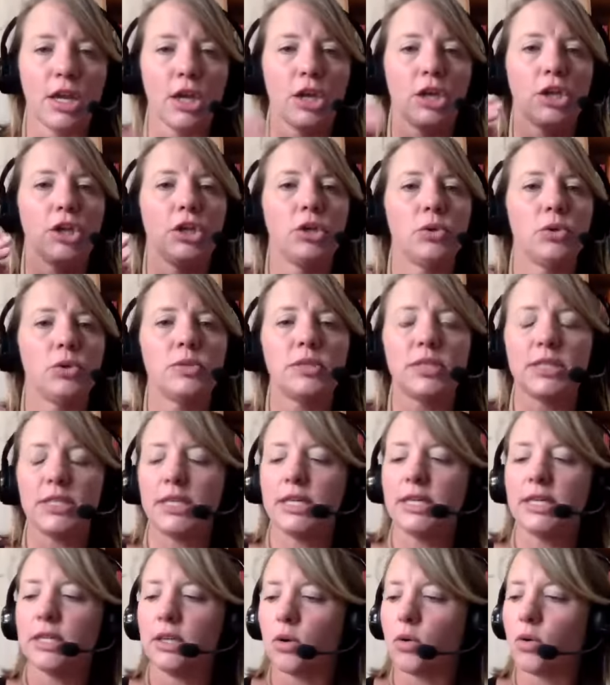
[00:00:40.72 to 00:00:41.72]
you
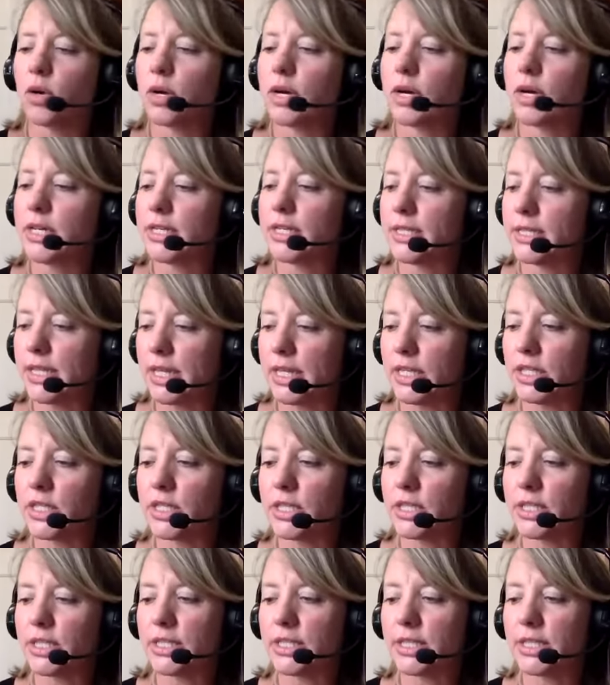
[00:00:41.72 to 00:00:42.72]
see that
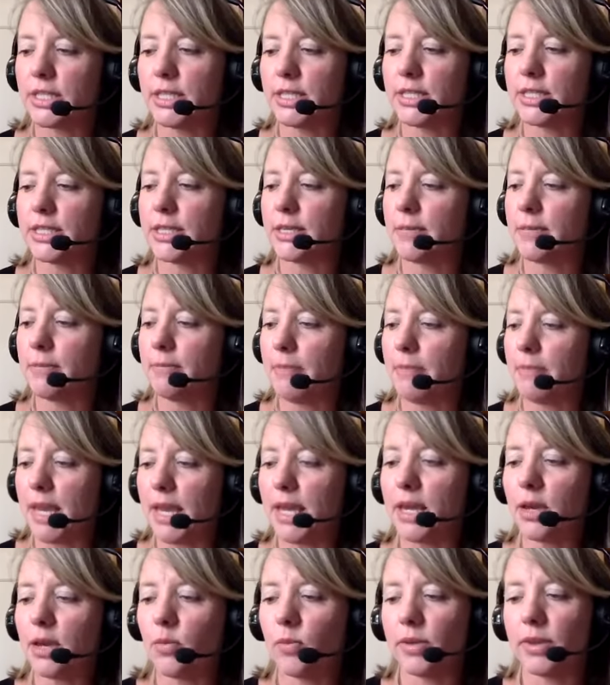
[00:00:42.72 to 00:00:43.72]
organizations need to
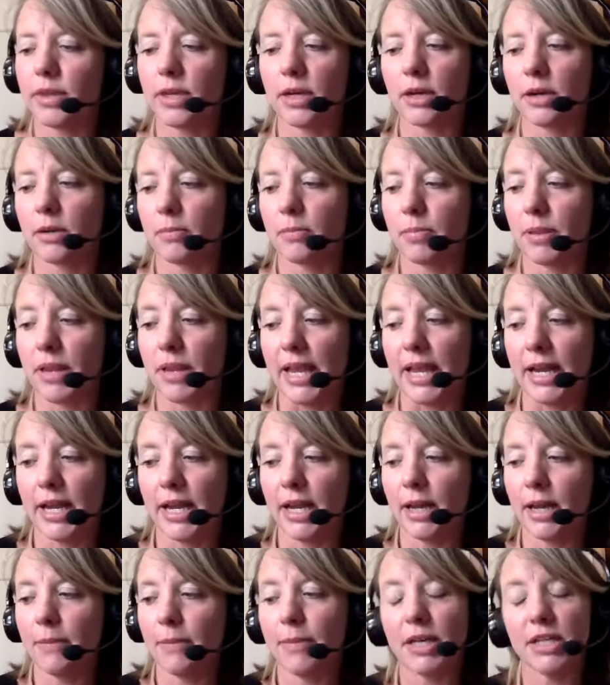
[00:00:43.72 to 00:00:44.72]
make when they're
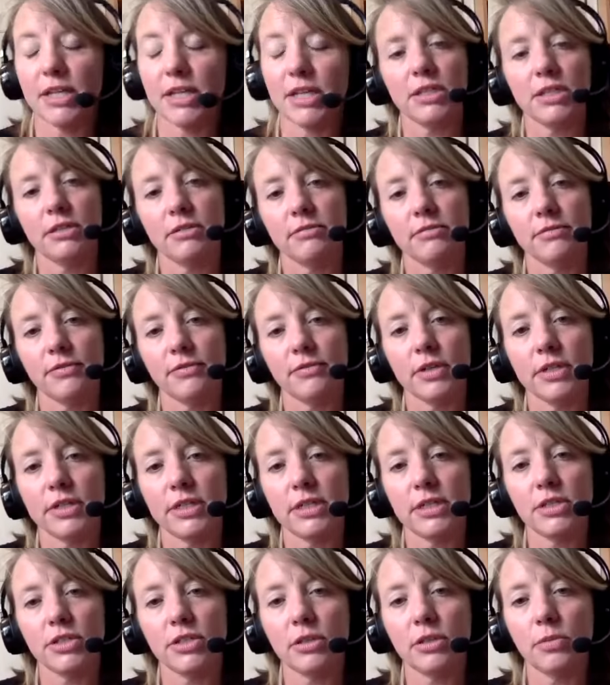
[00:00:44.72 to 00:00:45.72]
planning a budget for a
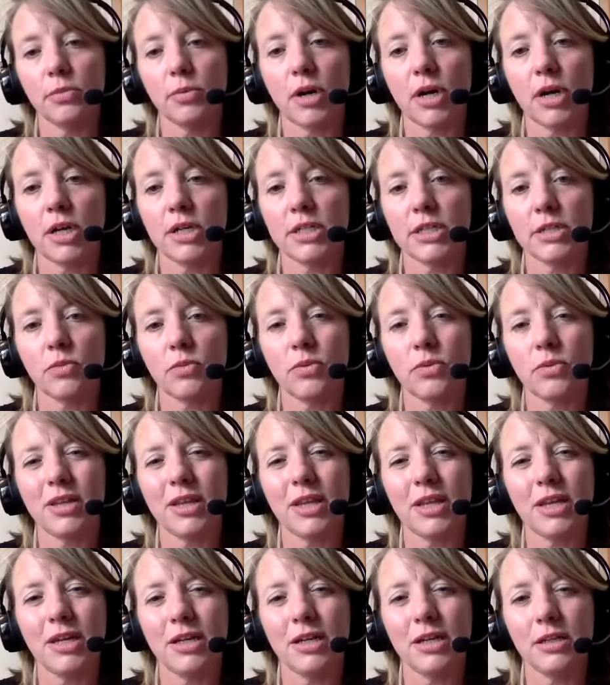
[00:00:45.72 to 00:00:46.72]
digital project? What do
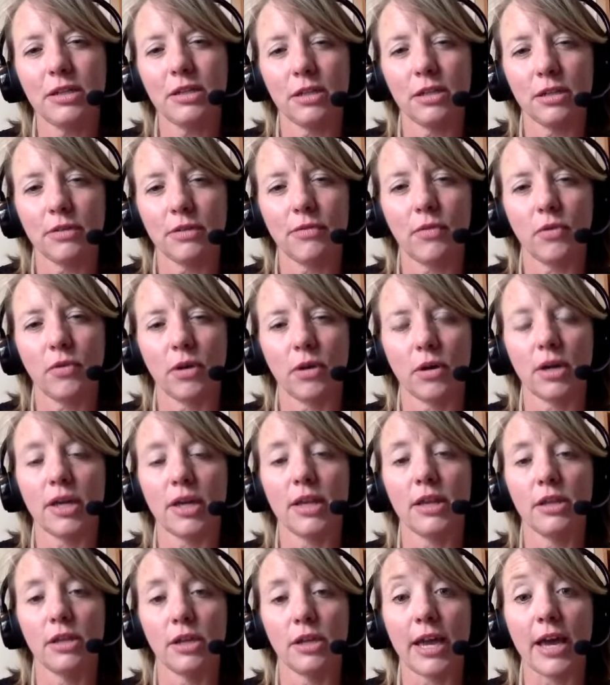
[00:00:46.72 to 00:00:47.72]
they need to look for
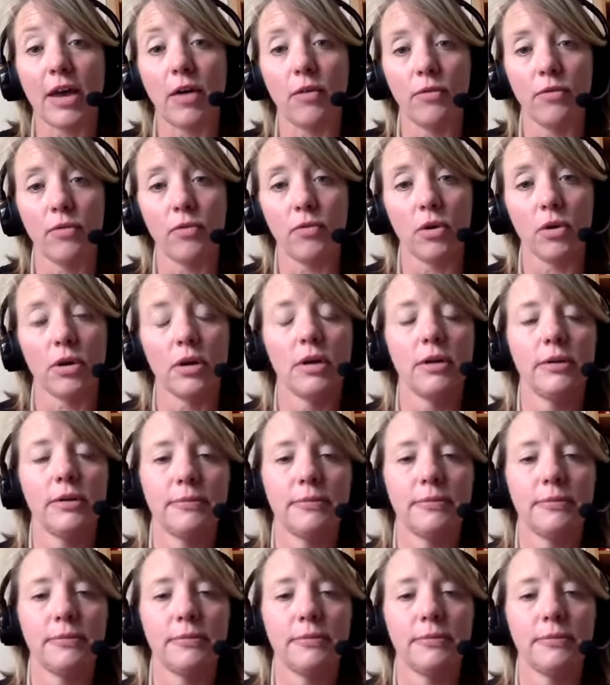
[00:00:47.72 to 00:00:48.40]
and look out for?